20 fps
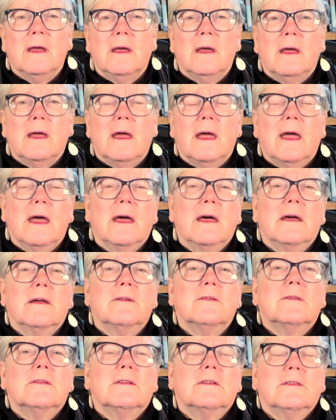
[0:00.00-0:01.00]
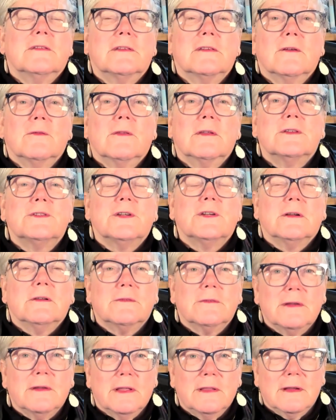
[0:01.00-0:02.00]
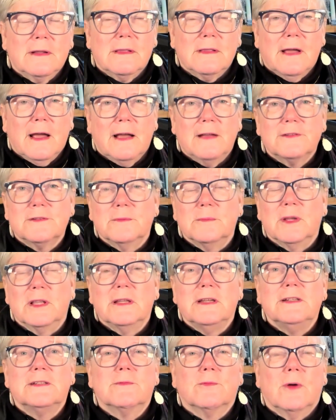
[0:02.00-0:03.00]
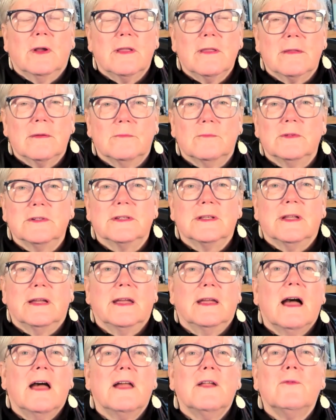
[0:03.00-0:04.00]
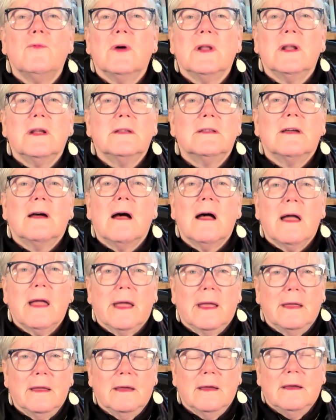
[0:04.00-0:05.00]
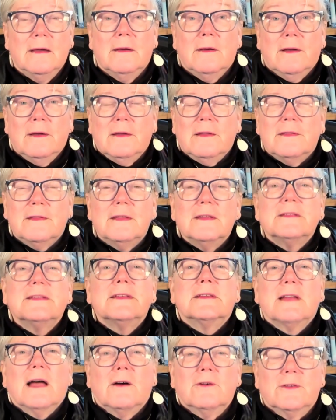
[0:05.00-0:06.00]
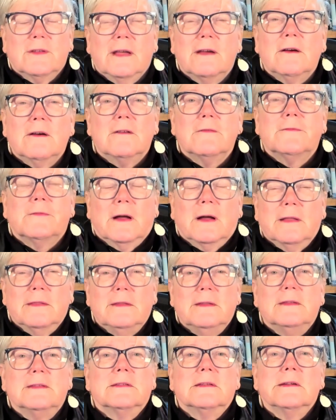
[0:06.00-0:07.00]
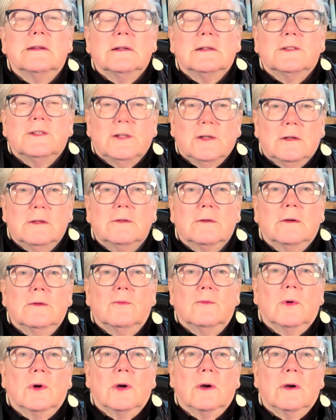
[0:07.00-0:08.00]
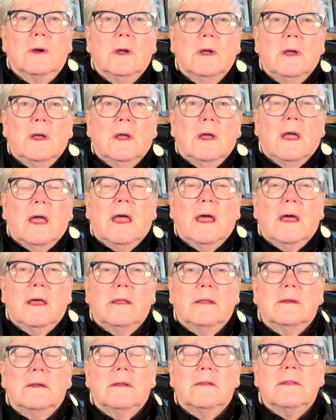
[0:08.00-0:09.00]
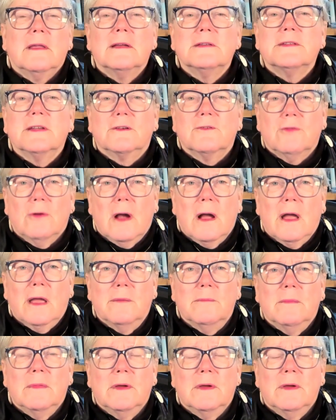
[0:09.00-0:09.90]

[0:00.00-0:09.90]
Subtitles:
And so the children in the classroom, at least one of them was like, I don't want to die. This is how terrified these little children were. And that's a crime.